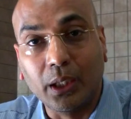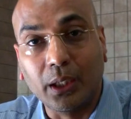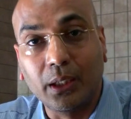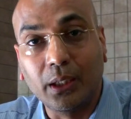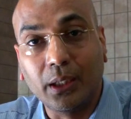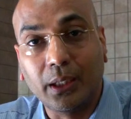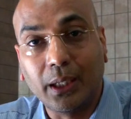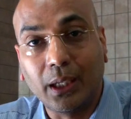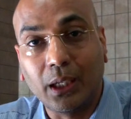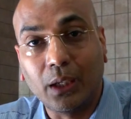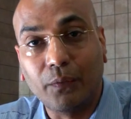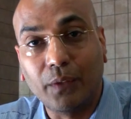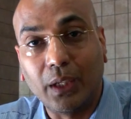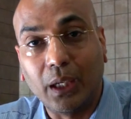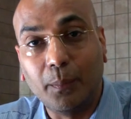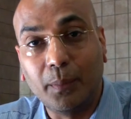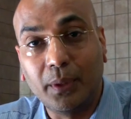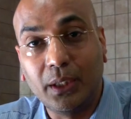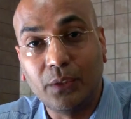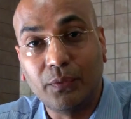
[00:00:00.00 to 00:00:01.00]
taking care of
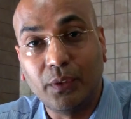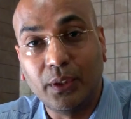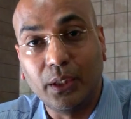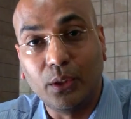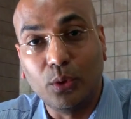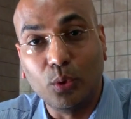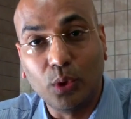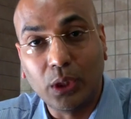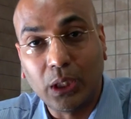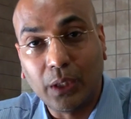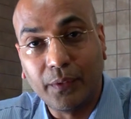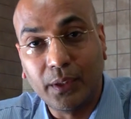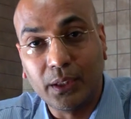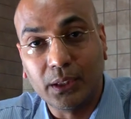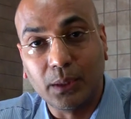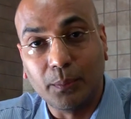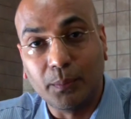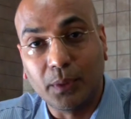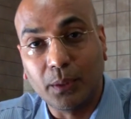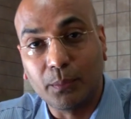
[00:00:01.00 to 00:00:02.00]
diabetes when they don't have any
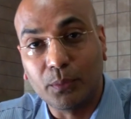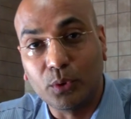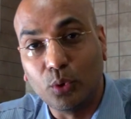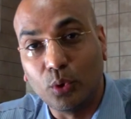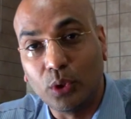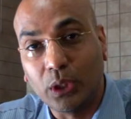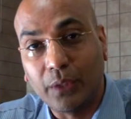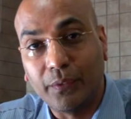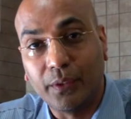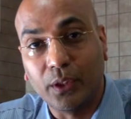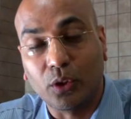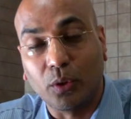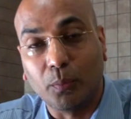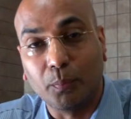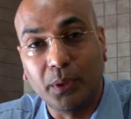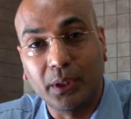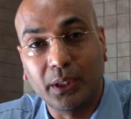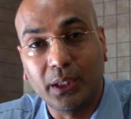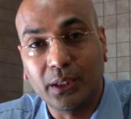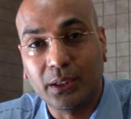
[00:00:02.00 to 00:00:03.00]
symptoms, don't have any
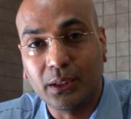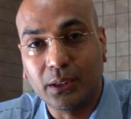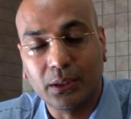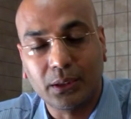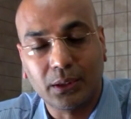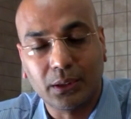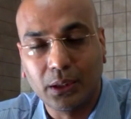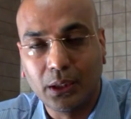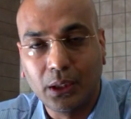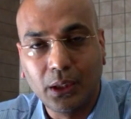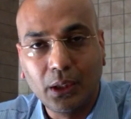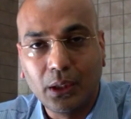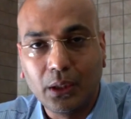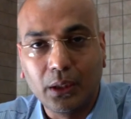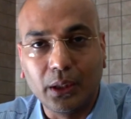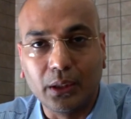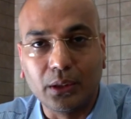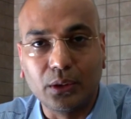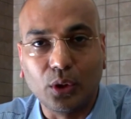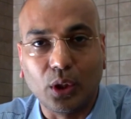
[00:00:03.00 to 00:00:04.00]
complications,
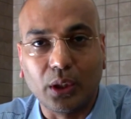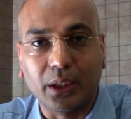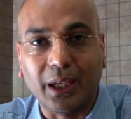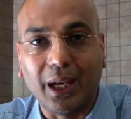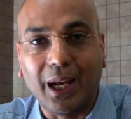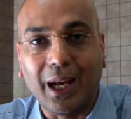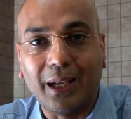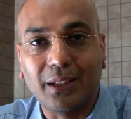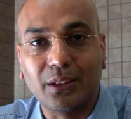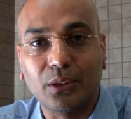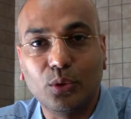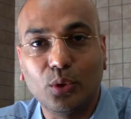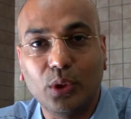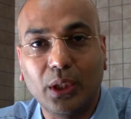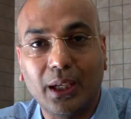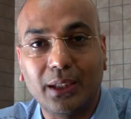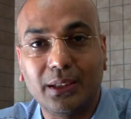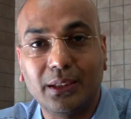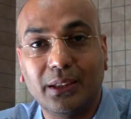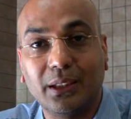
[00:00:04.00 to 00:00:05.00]
is not as
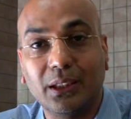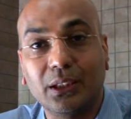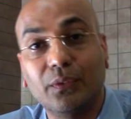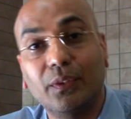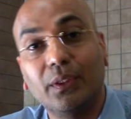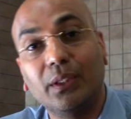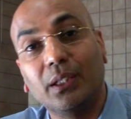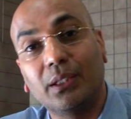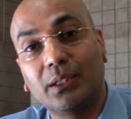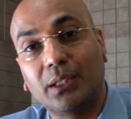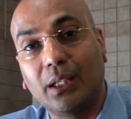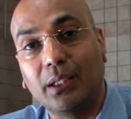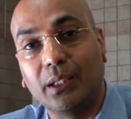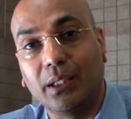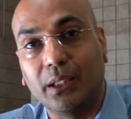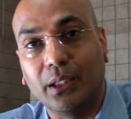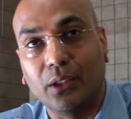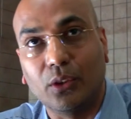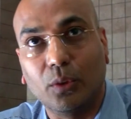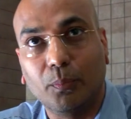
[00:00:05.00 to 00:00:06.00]
good as it is when they
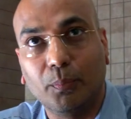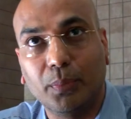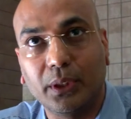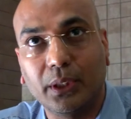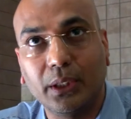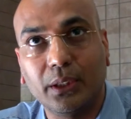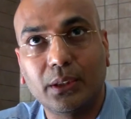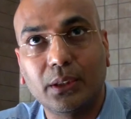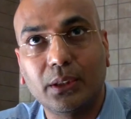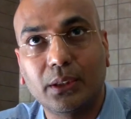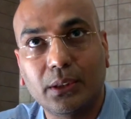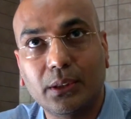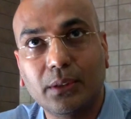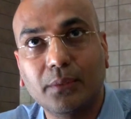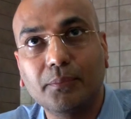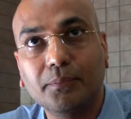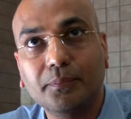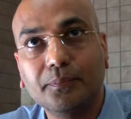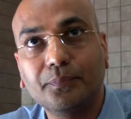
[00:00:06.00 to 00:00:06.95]
start getting complications.